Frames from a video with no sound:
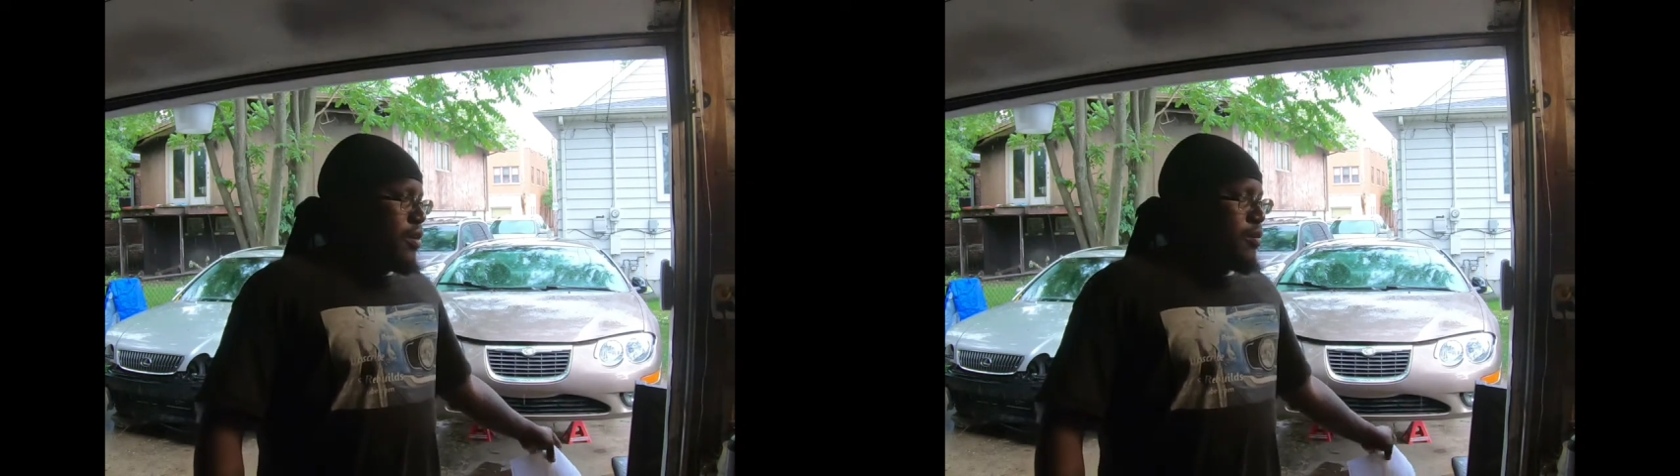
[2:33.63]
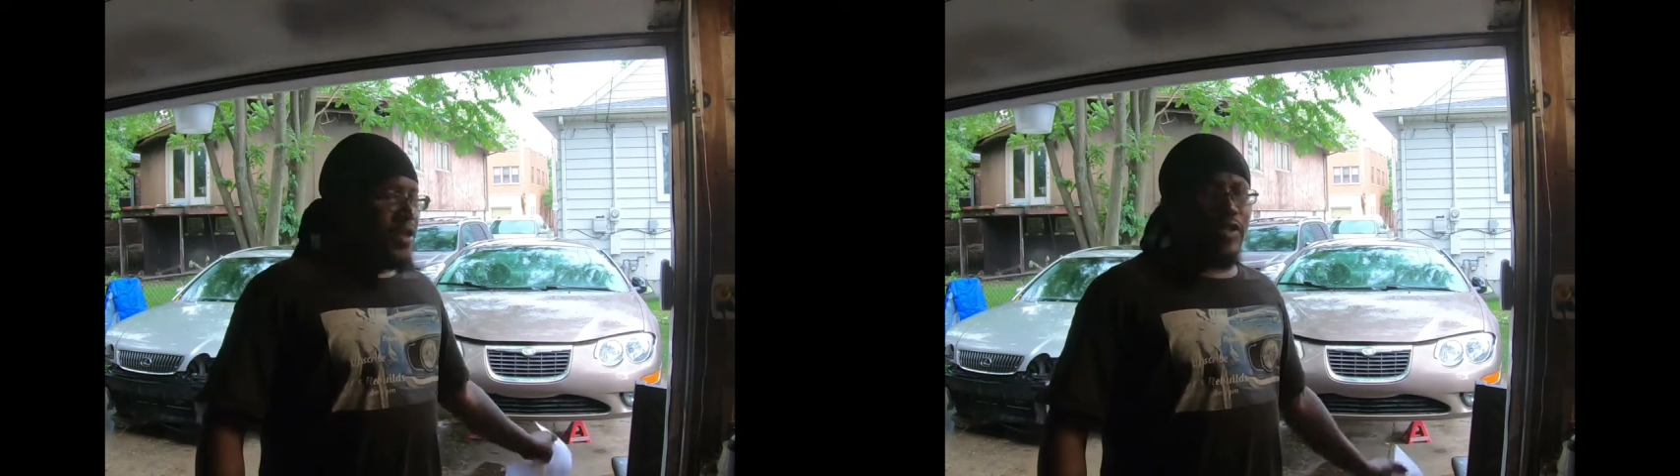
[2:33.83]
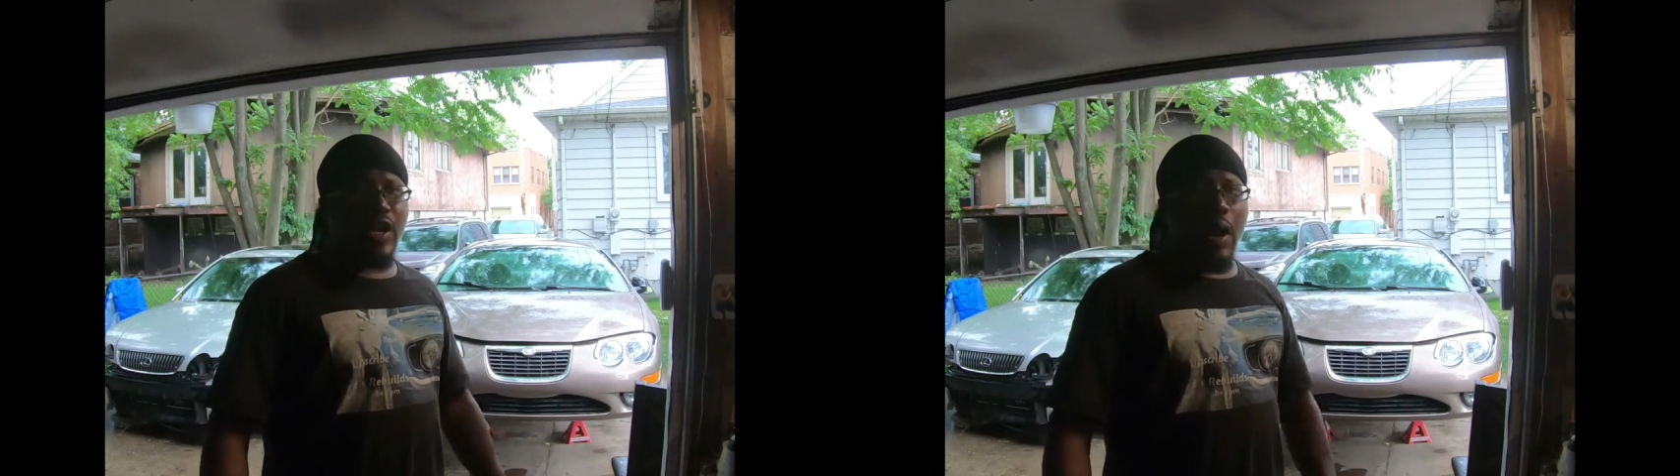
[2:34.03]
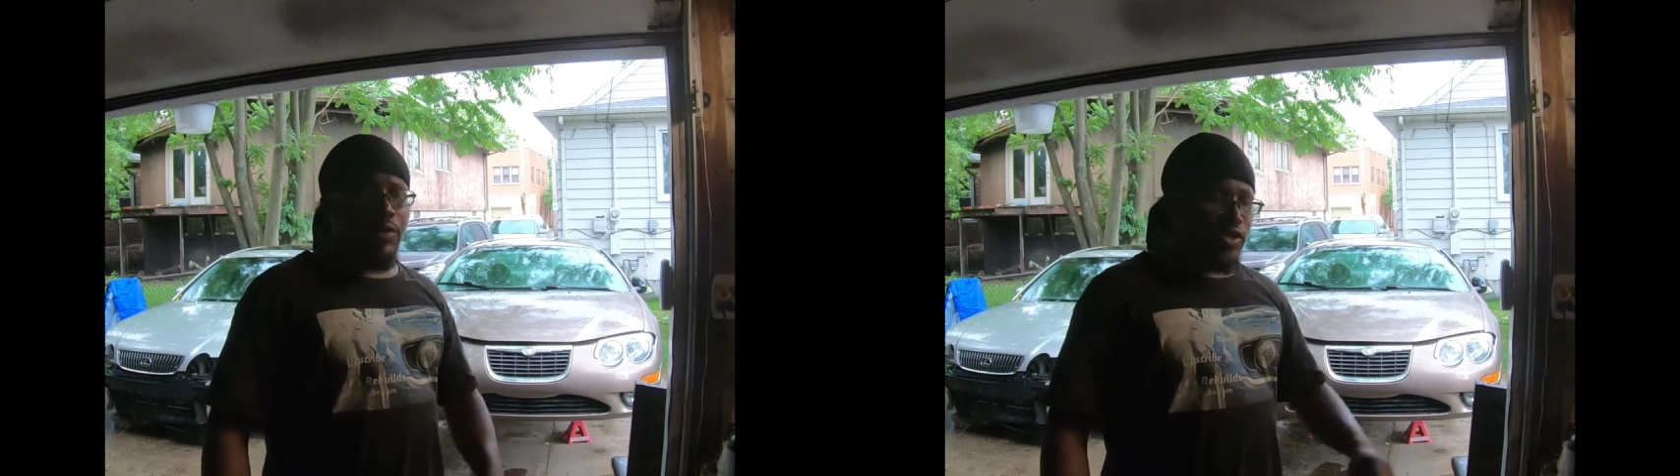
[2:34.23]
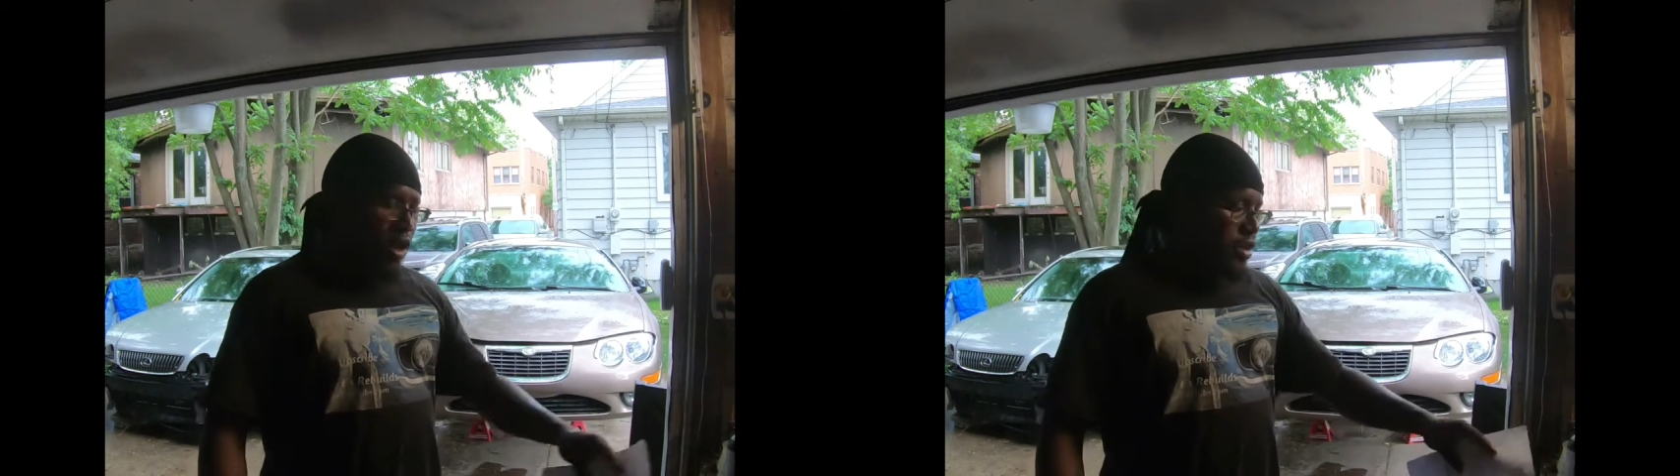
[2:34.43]
But the shop
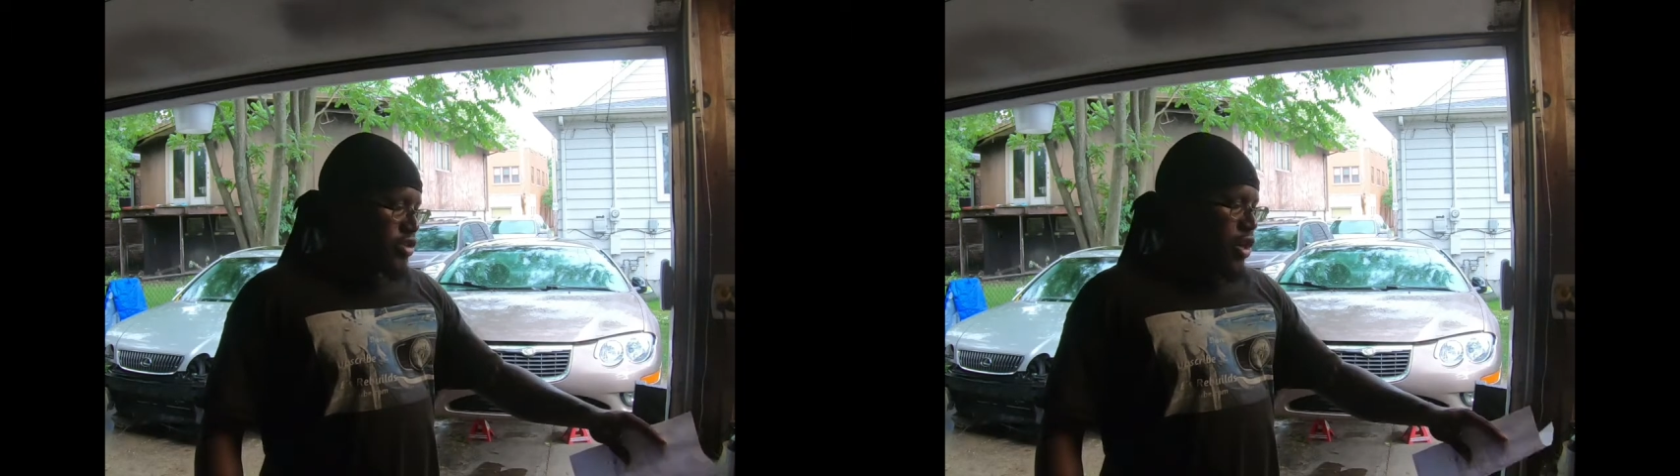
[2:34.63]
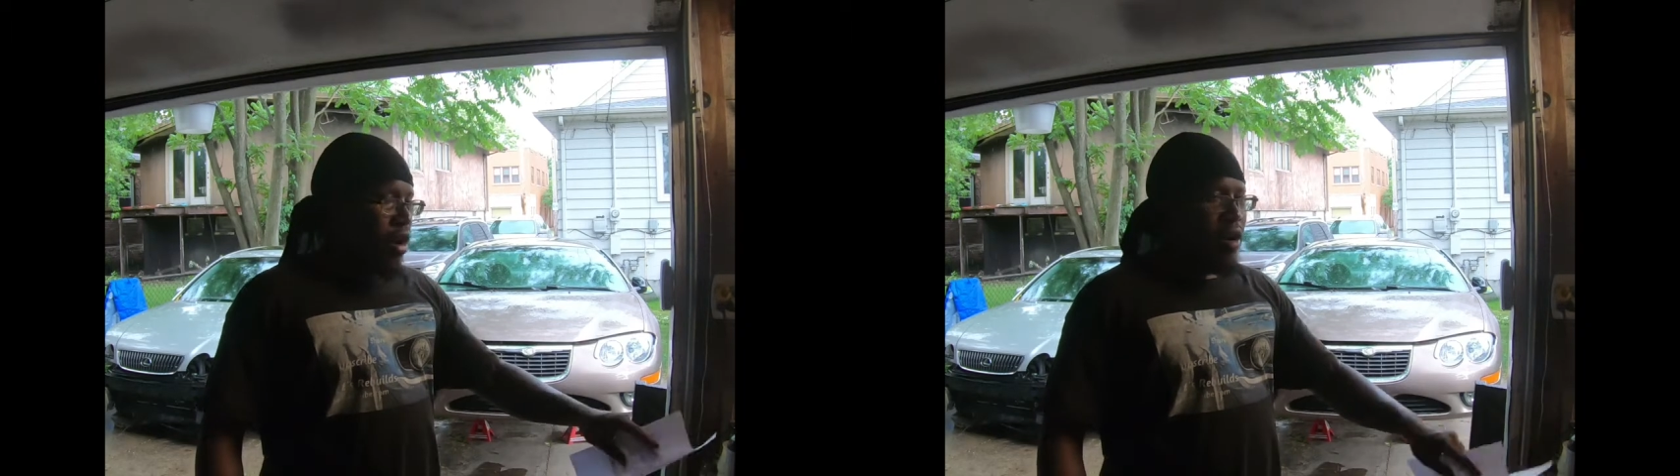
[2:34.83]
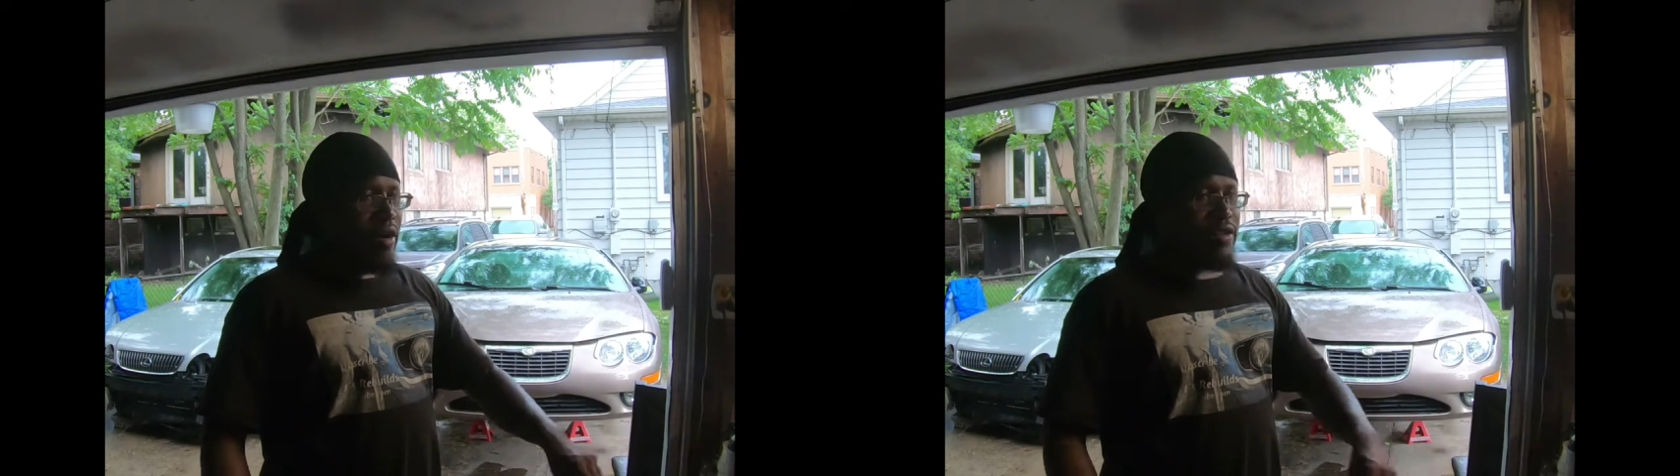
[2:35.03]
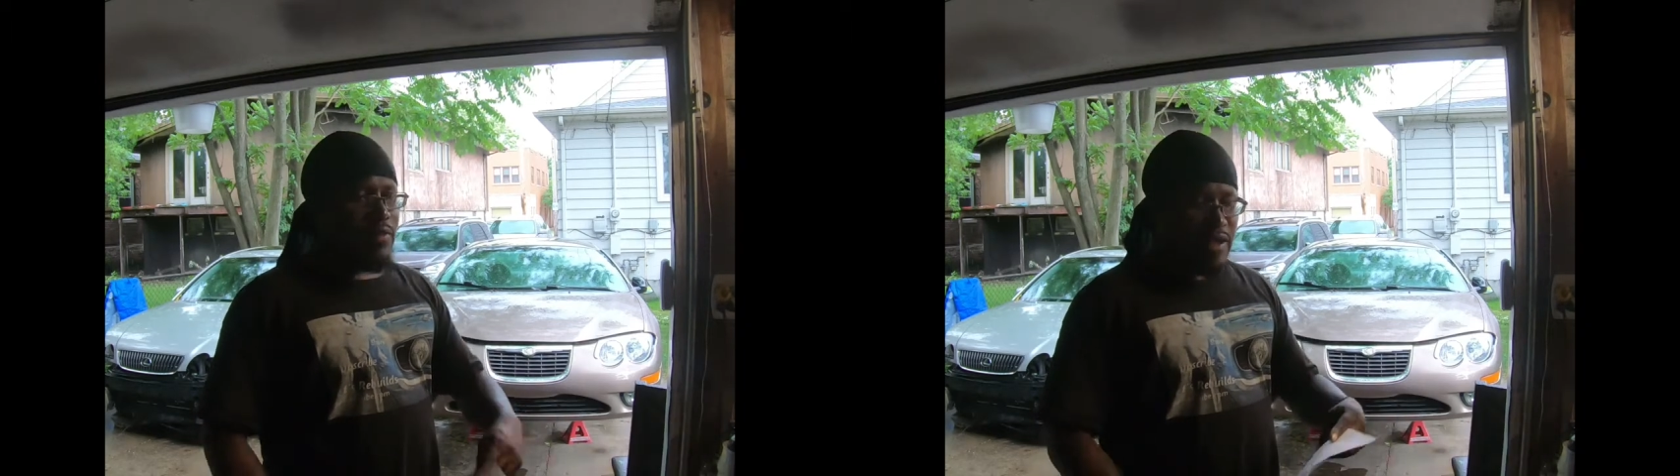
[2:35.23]
was trying to charge